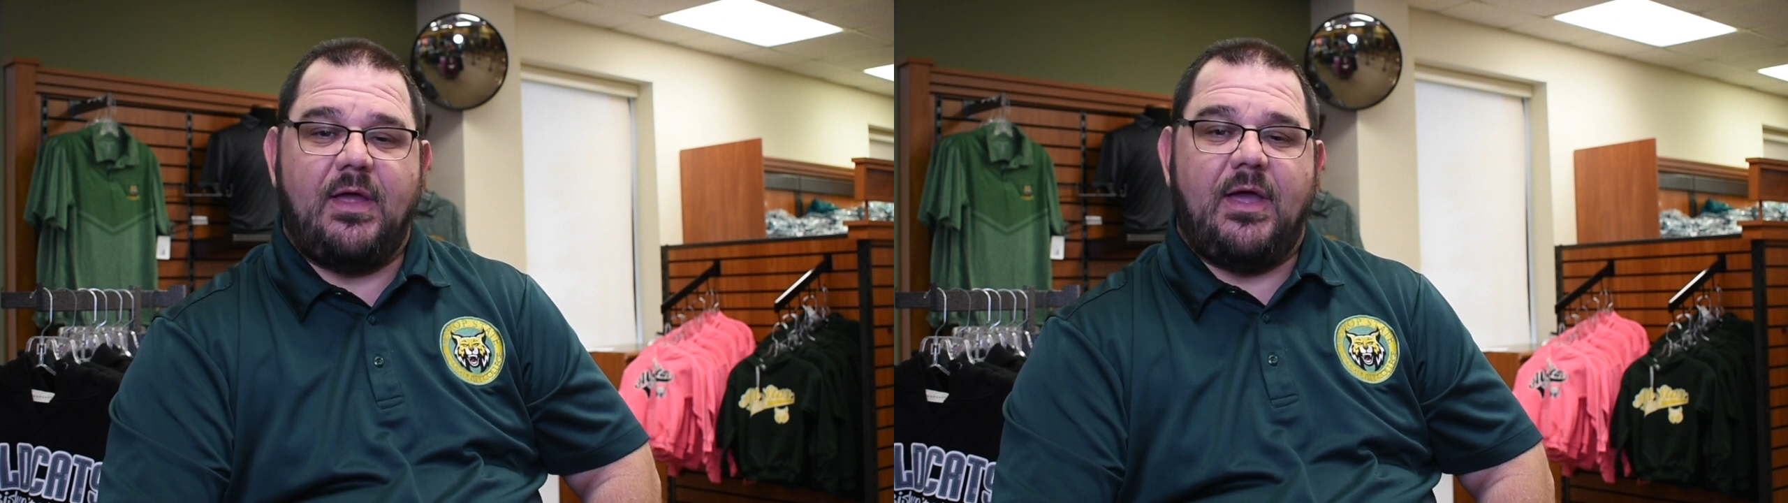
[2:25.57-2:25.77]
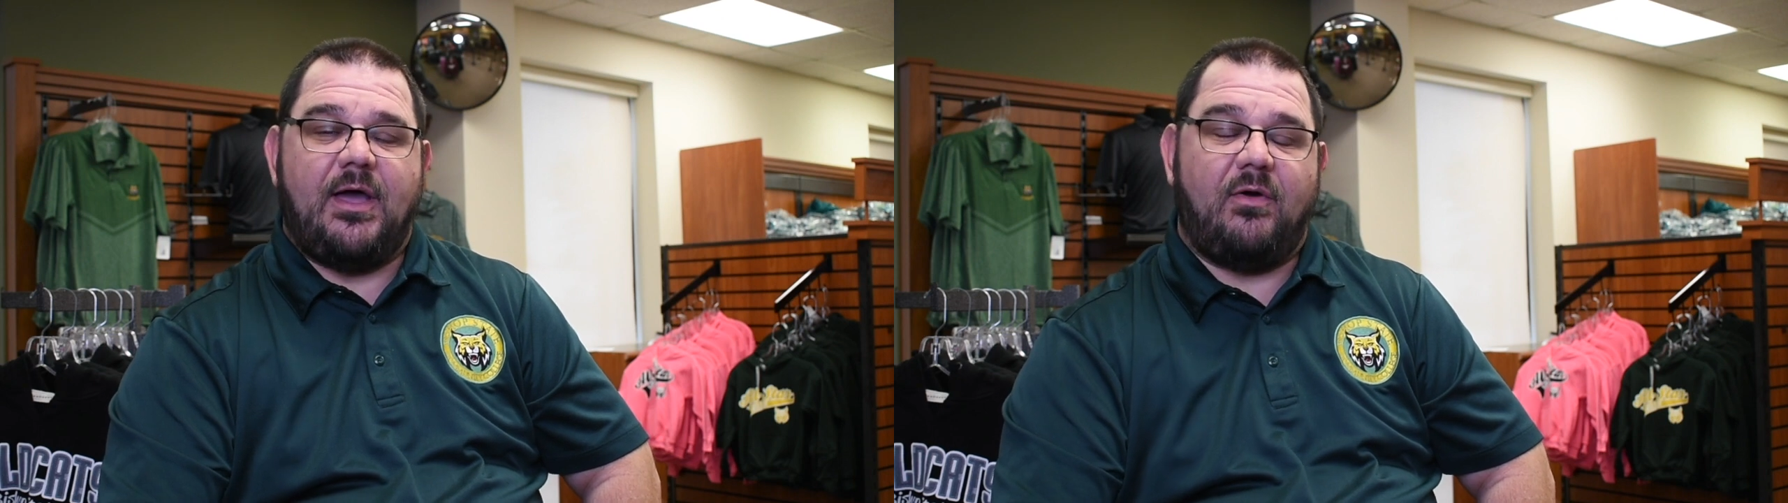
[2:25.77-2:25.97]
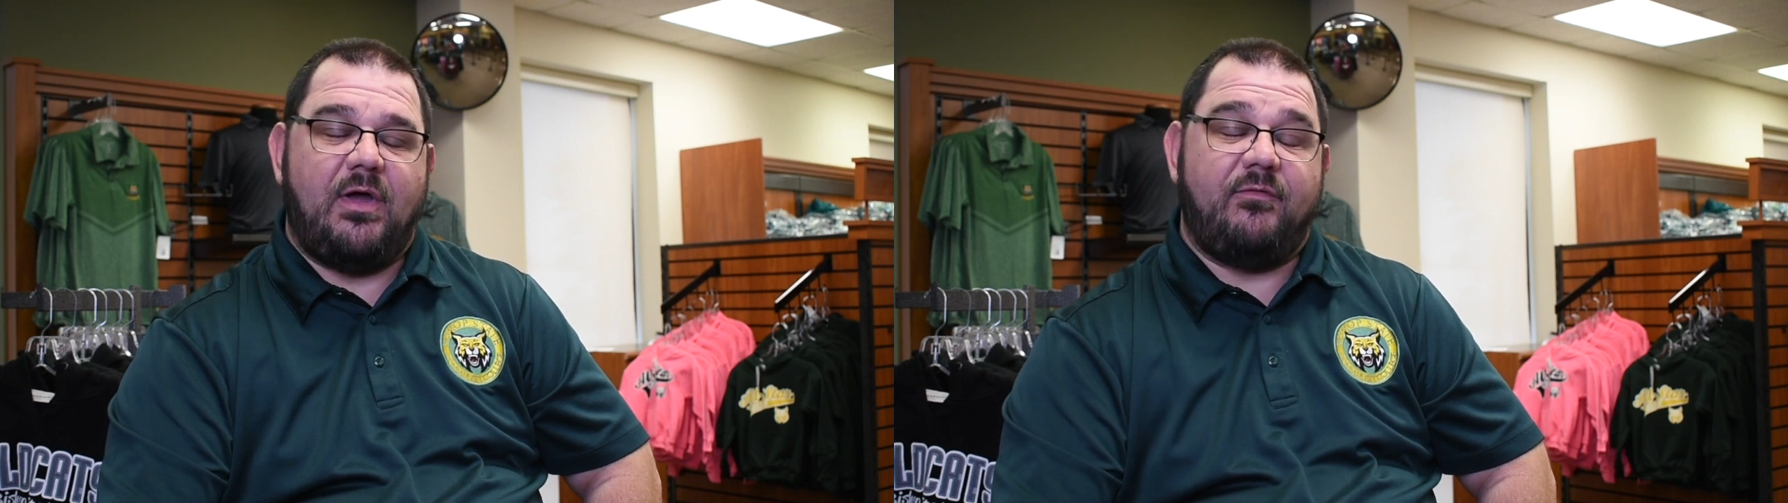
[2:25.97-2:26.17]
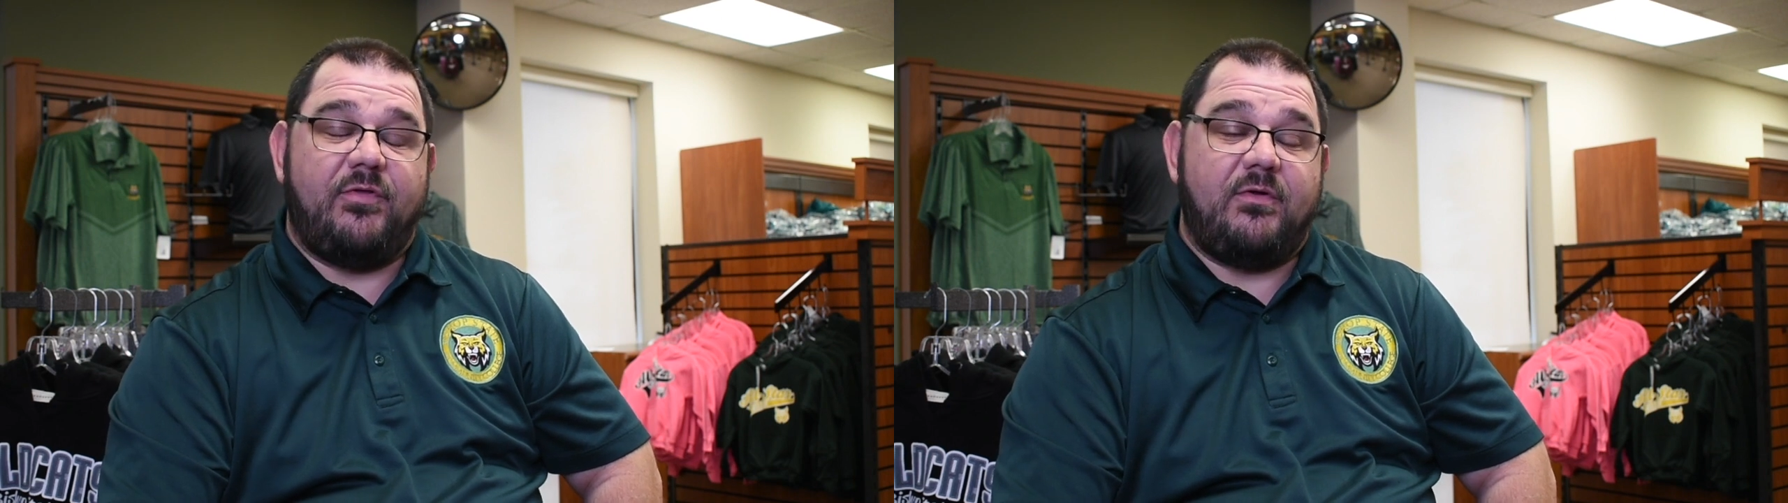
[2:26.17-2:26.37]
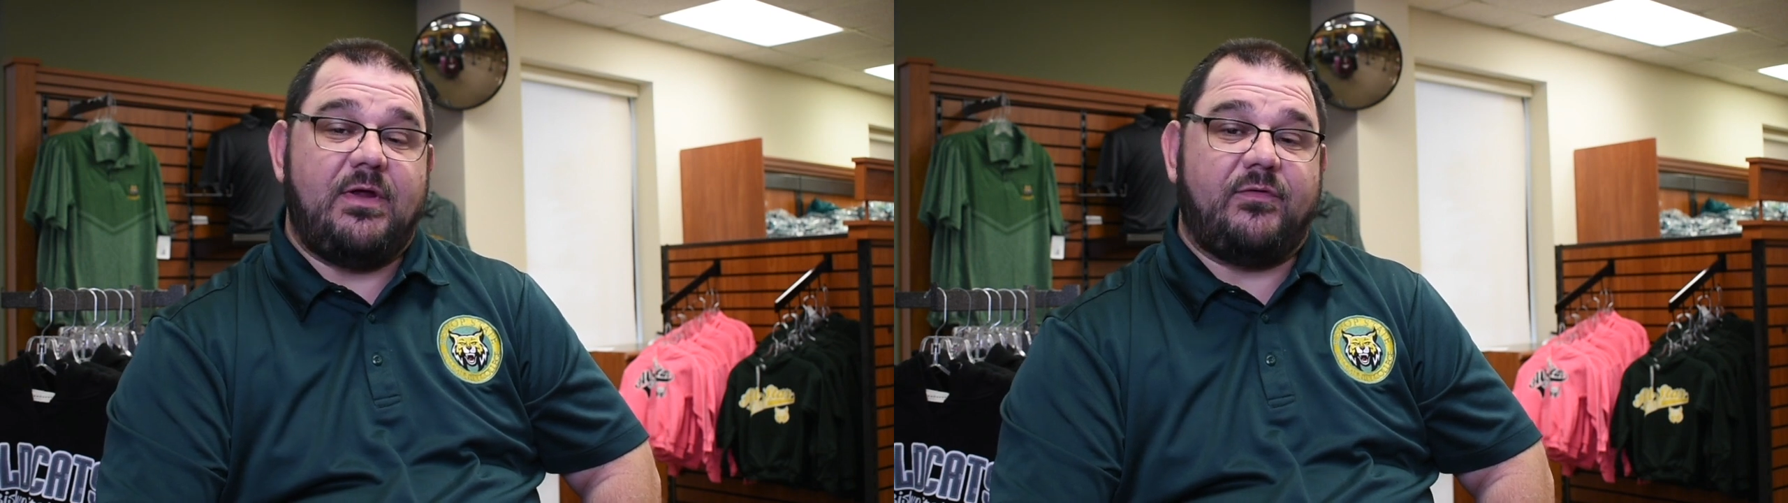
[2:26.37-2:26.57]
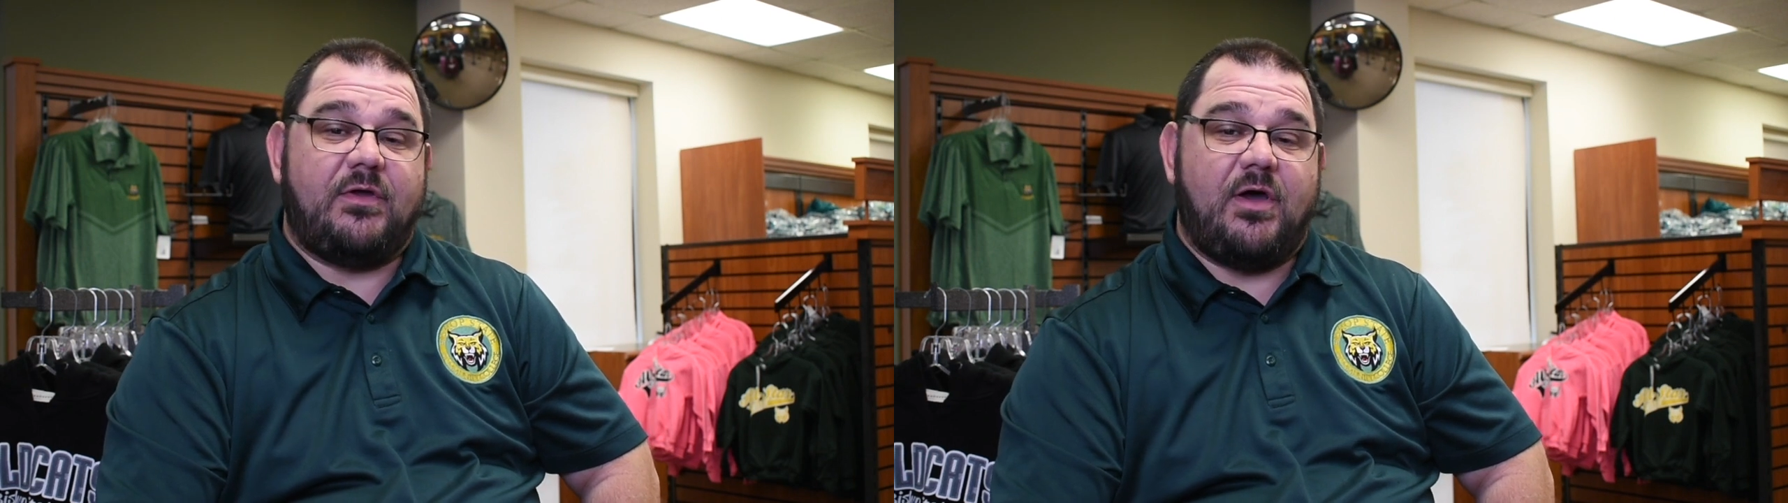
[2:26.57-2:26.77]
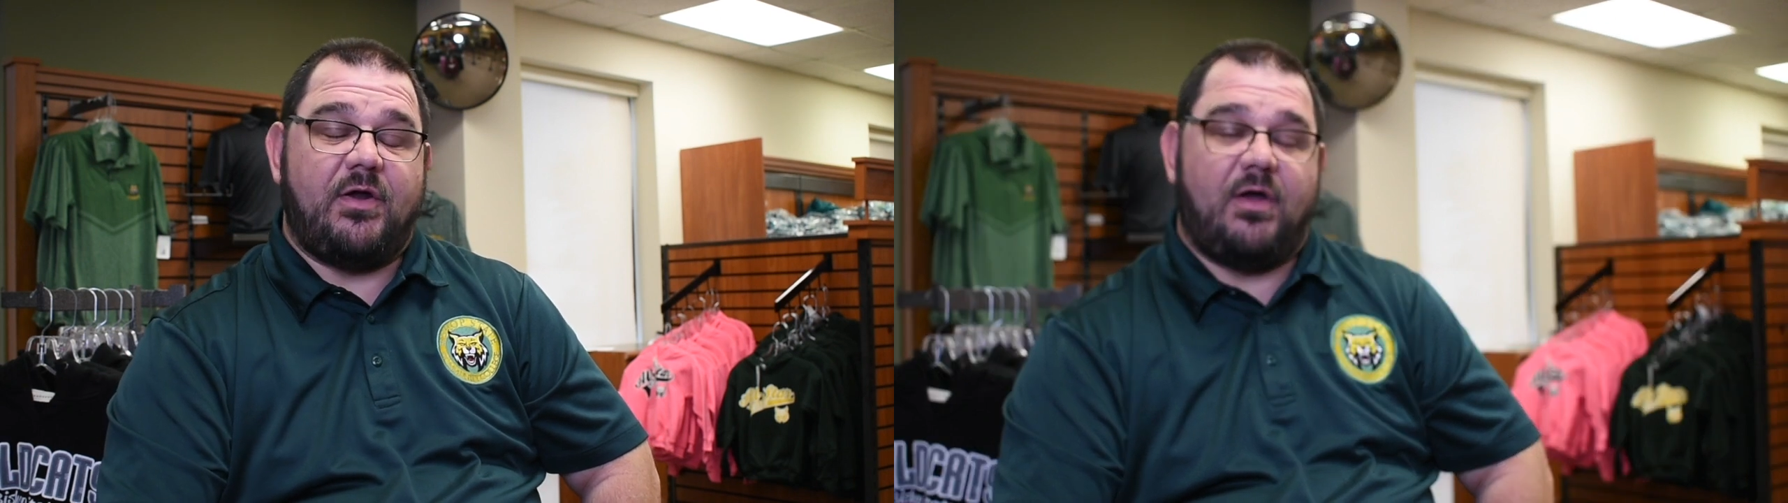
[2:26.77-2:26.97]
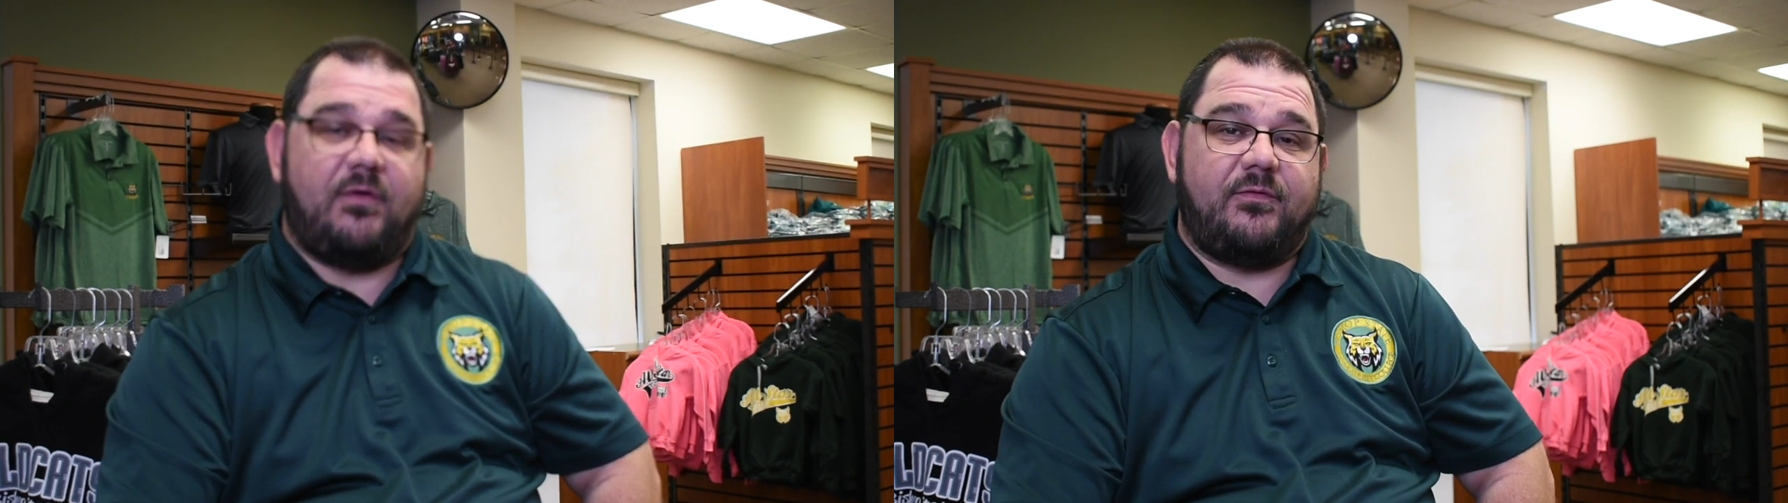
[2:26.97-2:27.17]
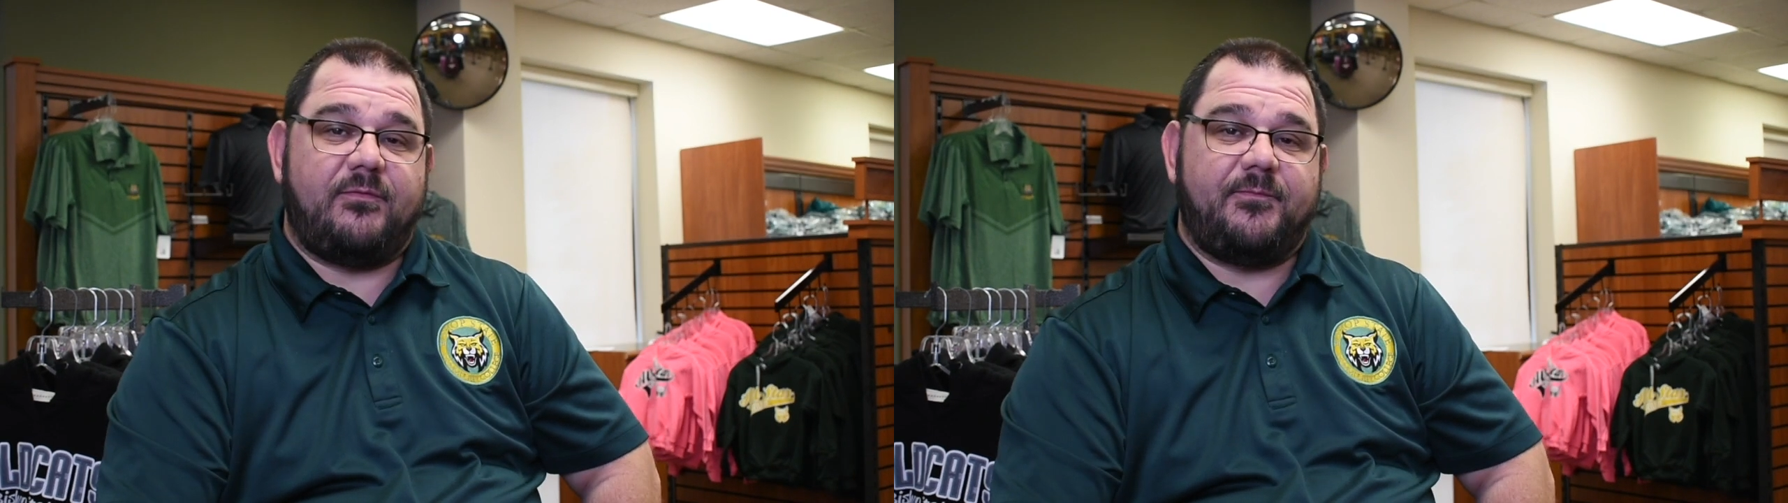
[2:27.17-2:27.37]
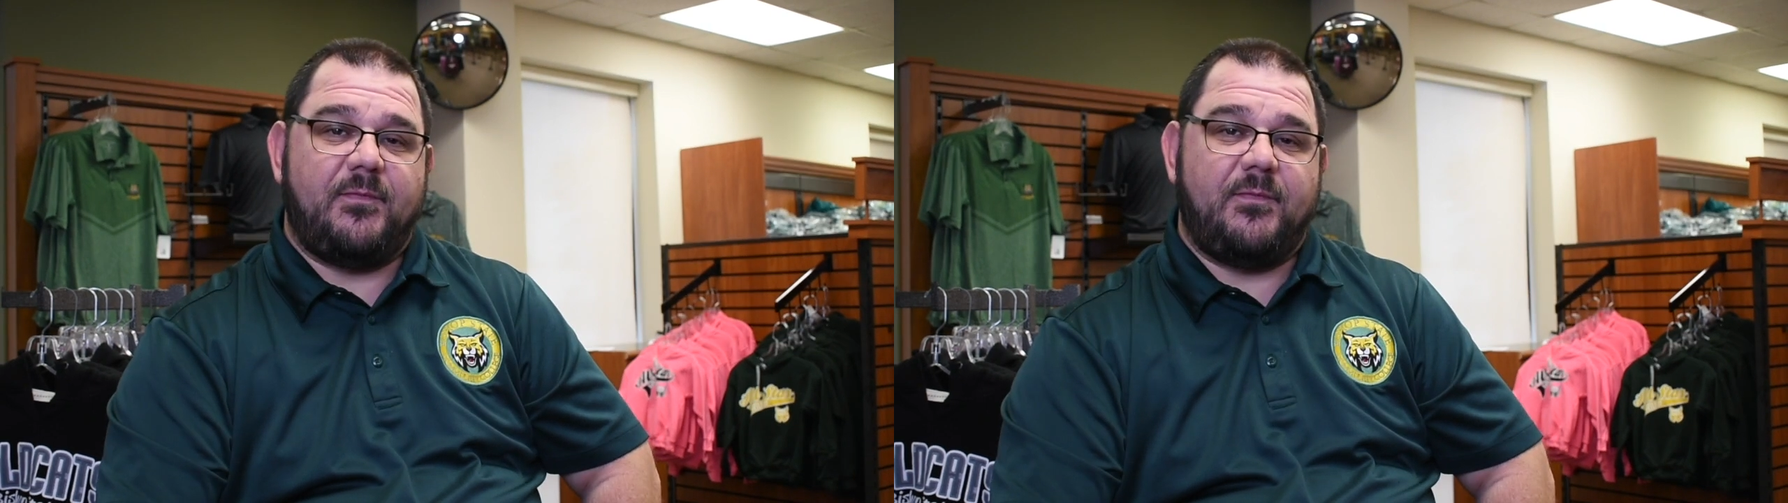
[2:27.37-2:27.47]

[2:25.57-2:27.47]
However, there is a cutoff.